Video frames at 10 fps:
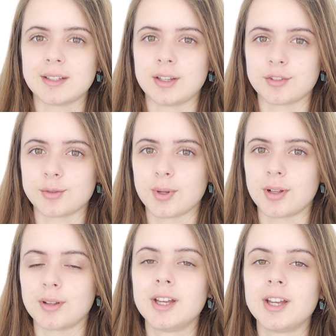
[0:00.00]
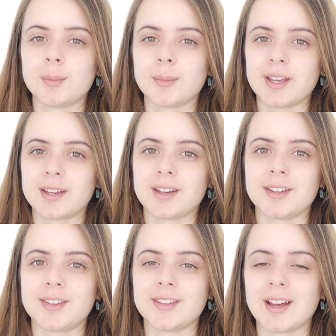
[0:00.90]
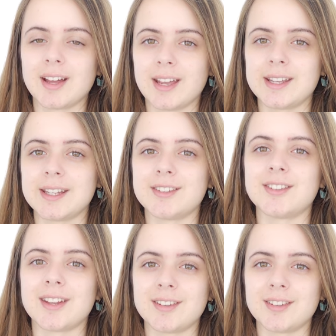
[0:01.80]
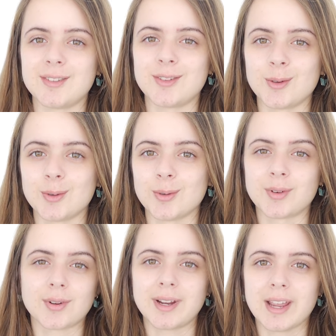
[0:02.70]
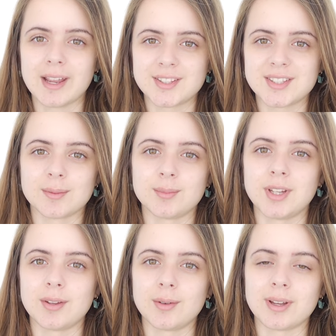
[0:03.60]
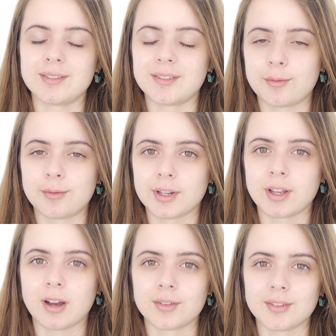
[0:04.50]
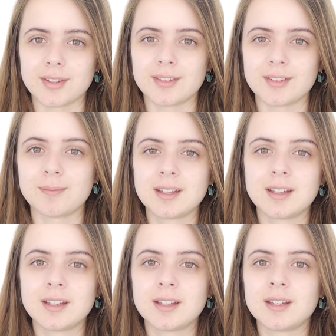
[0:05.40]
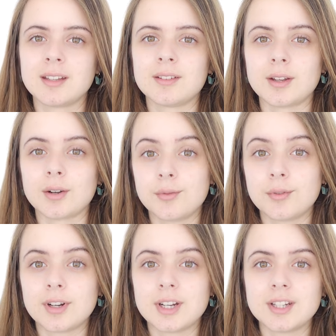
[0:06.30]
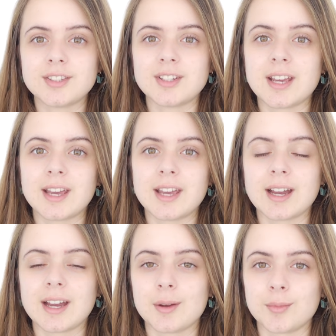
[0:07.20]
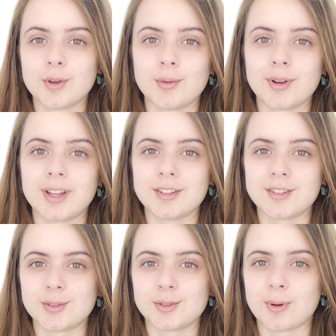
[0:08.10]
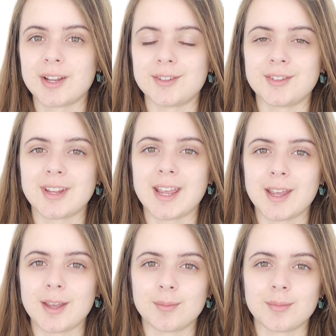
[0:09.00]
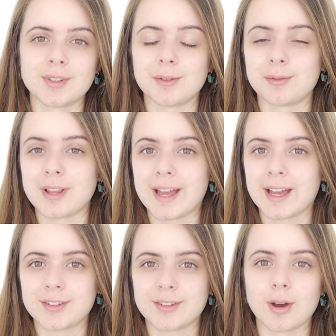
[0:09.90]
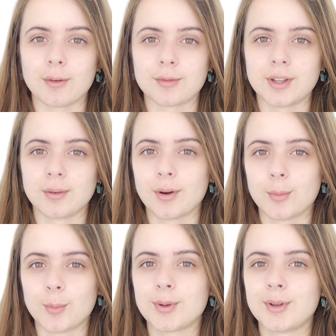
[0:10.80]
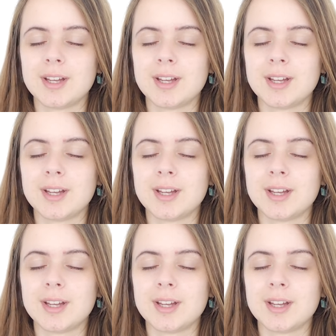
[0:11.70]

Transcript: usual because I intend to create some new and different content. Therefore, today I'm going to try to name the flags of Europe.